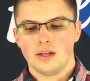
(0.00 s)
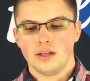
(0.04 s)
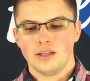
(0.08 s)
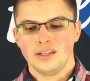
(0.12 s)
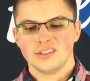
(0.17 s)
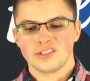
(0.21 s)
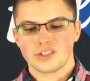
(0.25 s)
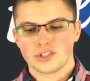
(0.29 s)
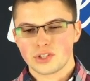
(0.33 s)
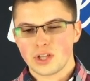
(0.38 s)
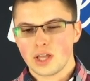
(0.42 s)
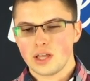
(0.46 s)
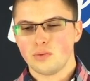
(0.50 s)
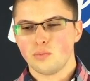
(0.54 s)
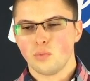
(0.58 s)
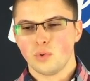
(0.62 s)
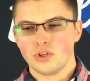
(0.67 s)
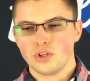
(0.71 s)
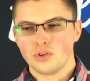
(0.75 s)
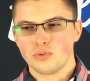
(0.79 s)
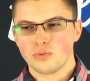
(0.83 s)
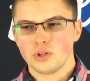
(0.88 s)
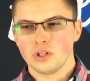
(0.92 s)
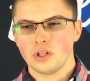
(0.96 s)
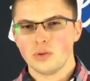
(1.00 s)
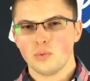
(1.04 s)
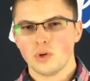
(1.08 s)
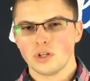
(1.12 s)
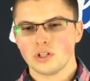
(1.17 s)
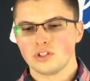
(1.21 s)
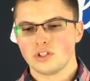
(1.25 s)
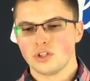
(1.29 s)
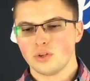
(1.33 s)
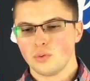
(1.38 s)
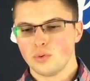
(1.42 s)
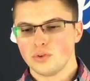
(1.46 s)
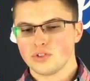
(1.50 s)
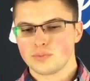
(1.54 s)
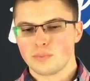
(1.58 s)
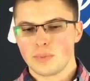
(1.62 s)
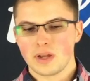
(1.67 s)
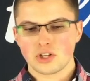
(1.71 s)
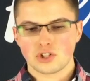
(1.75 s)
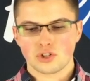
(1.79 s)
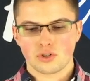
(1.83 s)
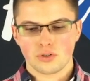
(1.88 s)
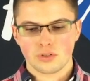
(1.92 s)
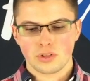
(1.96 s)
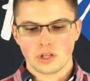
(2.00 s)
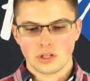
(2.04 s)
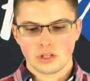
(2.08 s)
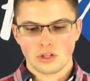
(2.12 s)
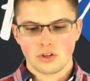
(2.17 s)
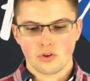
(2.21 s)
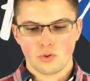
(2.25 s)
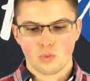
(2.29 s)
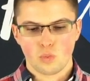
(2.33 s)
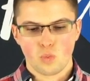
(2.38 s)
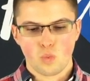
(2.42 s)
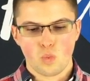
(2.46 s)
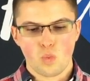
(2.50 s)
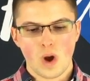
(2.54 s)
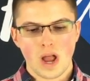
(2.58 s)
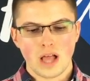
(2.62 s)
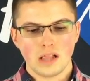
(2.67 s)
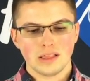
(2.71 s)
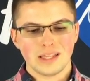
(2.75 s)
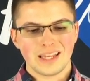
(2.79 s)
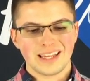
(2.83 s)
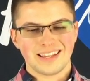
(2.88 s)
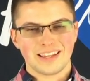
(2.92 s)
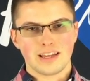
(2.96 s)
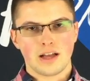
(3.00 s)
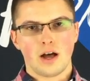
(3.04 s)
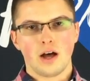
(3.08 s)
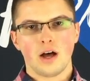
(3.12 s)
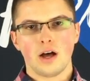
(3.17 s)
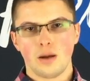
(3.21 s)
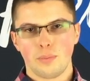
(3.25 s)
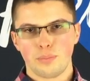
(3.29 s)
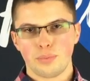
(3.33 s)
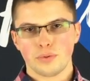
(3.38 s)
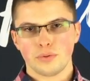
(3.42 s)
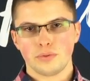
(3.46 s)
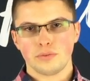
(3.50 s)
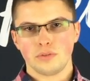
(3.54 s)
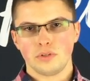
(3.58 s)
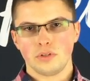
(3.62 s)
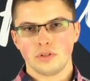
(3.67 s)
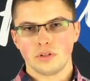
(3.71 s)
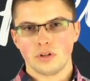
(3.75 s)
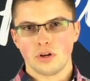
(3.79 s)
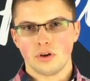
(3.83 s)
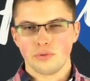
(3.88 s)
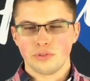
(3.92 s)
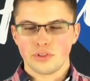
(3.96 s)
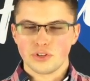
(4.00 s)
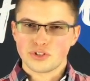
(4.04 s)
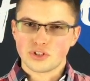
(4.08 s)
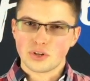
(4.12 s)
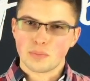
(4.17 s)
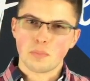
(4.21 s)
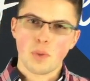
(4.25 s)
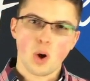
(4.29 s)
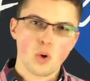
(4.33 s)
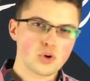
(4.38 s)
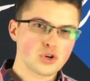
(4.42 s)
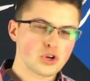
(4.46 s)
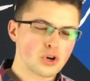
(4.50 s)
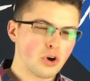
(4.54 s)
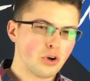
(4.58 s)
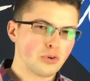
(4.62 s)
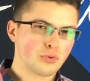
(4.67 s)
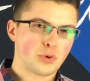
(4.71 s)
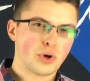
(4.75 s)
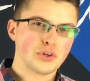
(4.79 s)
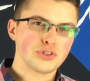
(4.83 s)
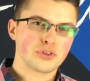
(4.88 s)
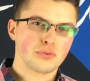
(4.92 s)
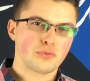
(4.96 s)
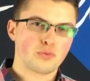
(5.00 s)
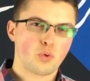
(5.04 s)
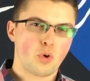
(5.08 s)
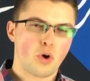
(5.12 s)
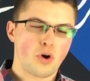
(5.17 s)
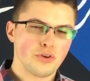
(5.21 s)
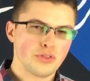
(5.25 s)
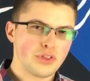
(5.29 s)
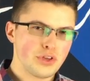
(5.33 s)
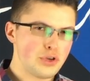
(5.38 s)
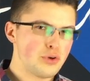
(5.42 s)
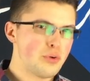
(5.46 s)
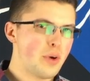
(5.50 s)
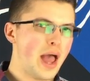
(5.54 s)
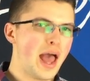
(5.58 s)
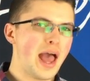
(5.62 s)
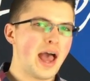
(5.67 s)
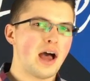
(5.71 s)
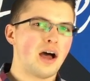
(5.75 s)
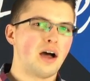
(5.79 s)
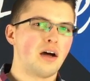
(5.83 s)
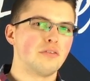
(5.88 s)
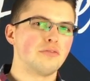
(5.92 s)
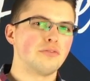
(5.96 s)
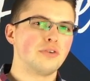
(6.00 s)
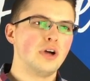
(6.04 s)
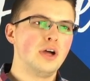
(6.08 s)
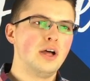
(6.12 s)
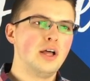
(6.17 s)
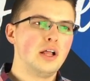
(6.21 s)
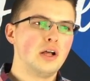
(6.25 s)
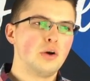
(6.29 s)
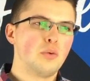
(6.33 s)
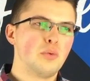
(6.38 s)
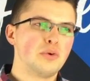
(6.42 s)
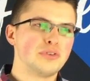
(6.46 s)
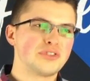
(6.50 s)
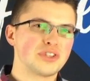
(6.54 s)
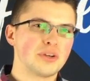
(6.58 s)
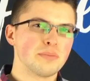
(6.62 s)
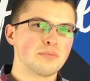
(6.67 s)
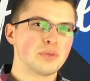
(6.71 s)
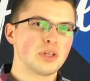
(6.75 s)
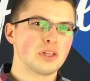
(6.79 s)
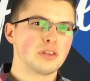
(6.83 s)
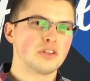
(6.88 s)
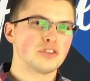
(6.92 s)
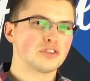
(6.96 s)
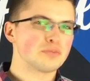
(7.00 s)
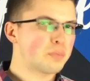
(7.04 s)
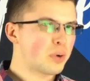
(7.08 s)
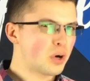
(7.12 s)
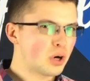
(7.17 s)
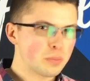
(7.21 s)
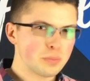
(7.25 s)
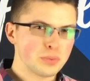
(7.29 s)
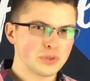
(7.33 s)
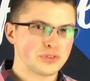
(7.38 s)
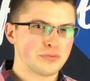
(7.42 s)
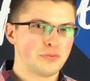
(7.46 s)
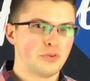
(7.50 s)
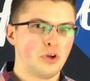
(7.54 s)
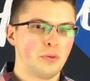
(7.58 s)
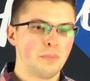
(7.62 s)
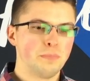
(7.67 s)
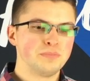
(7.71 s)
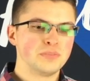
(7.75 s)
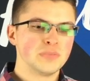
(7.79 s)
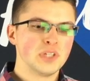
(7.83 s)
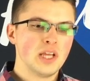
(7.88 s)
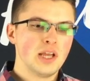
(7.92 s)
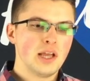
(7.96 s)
Instead, what you really want to do is make sure that you're welling up, this emotional reservoir that you have with something that's purposeful.